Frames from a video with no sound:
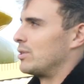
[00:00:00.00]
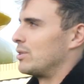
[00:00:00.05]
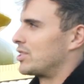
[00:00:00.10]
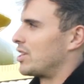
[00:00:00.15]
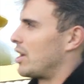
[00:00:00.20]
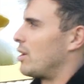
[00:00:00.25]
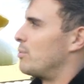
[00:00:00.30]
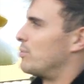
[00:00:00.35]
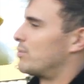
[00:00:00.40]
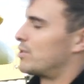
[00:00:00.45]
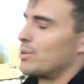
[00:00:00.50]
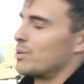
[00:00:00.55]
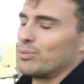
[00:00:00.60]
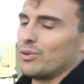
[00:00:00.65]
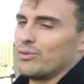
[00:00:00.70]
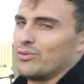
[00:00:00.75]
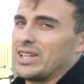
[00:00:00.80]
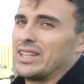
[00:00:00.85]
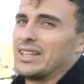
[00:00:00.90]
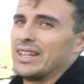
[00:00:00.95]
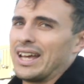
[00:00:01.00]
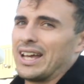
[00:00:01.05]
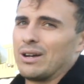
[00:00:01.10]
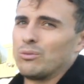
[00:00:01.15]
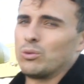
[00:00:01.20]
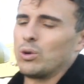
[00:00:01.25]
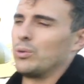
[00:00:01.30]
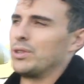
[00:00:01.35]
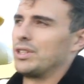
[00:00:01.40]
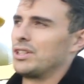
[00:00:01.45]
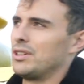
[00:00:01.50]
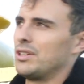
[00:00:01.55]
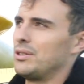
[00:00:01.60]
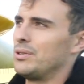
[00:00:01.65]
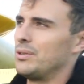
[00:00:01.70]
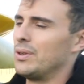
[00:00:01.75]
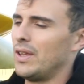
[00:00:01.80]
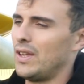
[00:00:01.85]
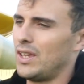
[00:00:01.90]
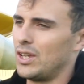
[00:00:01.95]
So to prevent that, what we do
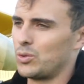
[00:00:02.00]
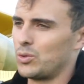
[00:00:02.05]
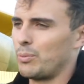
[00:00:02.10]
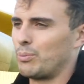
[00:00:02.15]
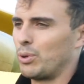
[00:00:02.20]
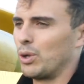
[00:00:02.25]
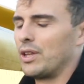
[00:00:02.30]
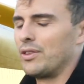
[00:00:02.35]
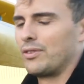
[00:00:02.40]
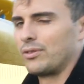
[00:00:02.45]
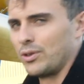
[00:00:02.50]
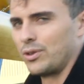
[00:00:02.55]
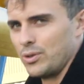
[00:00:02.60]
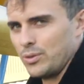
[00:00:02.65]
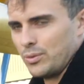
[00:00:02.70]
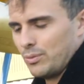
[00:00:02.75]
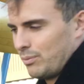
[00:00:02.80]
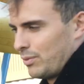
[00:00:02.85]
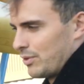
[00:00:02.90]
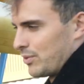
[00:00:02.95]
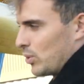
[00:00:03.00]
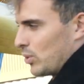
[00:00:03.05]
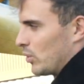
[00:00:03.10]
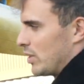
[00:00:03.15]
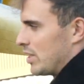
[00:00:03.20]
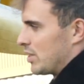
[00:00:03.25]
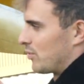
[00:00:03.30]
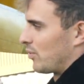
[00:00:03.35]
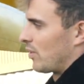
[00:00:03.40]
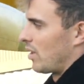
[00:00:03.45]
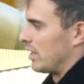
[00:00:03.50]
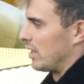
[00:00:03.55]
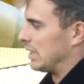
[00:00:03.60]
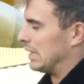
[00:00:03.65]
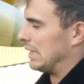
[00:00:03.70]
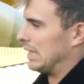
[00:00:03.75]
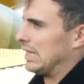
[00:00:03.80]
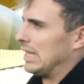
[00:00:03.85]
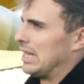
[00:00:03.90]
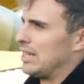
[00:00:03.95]
is we pull it through before each flight.
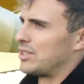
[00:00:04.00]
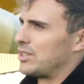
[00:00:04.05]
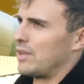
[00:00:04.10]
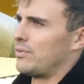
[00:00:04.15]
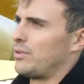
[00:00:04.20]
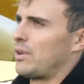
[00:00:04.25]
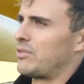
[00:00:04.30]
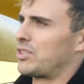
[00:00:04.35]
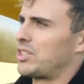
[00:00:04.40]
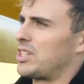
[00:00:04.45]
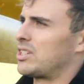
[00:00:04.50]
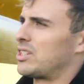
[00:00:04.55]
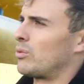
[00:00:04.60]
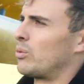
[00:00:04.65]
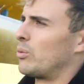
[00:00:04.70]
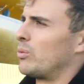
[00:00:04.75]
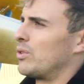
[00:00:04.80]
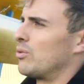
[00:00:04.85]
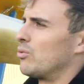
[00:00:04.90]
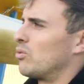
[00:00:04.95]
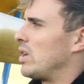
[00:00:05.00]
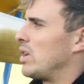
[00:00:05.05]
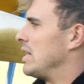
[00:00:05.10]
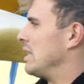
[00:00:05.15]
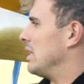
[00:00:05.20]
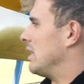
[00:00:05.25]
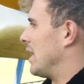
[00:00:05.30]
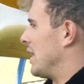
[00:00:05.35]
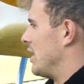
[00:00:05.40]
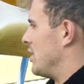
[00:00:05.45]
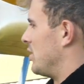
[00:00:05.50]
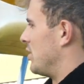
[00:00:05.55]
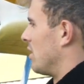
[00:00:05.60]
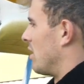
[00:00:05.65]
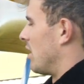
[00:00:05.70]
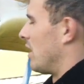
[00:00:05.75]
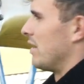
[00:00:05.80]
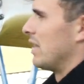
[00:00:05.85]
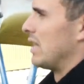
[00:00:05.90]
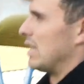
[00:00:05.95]
So if you ever see someone with a radial engine
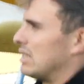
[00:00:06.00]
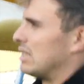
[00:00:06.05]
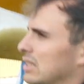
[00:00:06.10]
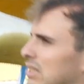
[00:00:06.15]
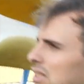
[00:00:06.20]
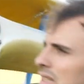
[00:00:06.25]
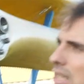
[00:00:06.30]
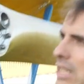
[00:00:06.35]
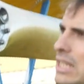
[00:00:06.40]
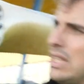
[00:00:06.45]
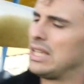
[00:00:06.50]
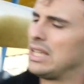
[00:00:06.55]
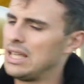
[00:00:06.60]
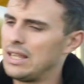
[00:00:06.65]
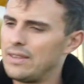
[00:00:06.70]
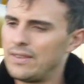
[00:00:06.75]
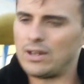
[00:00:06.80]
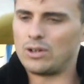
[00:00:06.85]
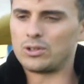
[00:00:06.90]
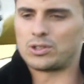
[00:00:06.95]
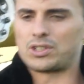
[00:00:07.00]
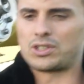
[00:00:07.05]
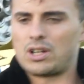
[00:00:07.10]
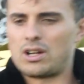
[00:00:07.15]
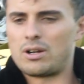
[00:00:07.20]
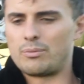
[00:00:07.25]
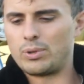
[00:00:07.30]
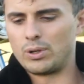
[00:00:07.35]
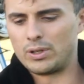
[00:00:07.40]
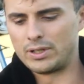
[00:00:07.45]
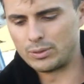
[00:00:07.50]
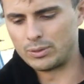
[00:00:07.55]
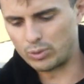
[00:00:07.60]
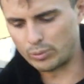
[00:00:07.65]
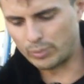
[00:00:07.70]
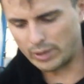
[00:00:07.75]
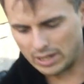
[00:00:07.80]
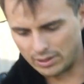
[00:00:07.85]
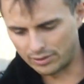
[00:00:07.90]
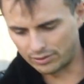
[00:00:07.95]
like this, they'll start pulling the
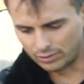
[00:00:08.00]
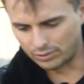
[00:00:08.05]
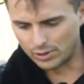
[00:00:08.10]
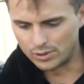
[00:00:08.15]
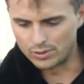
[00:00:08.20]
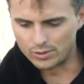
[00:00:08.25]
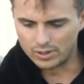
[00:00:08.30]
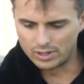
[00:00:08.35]
propeller through.